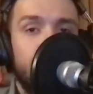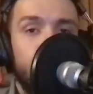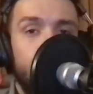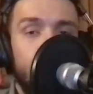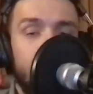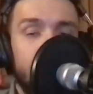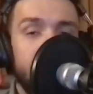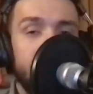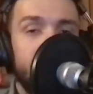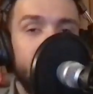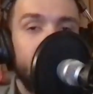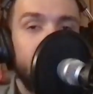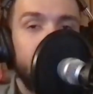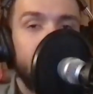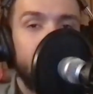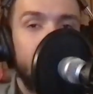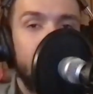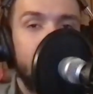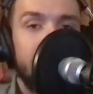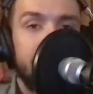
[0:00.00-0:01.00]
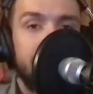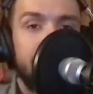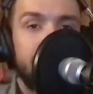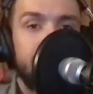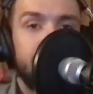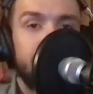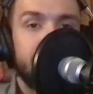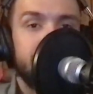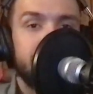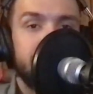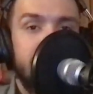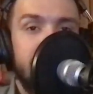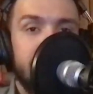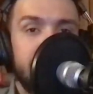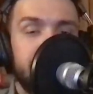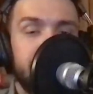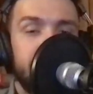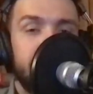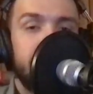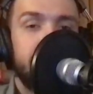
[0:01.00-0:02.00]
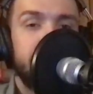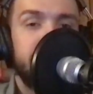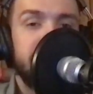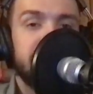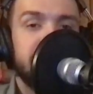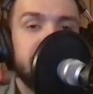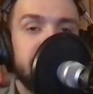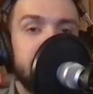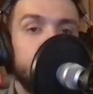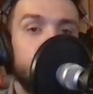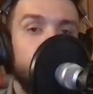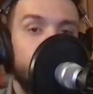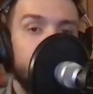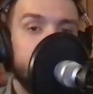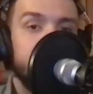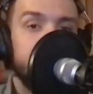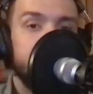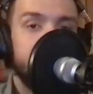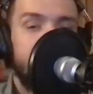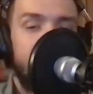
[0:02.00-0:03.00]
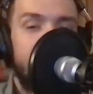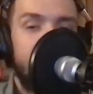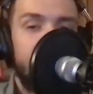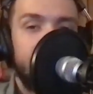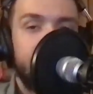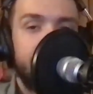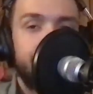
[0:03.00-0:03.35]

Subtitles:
1-4-1, and the New York Giants are a measly 1-5.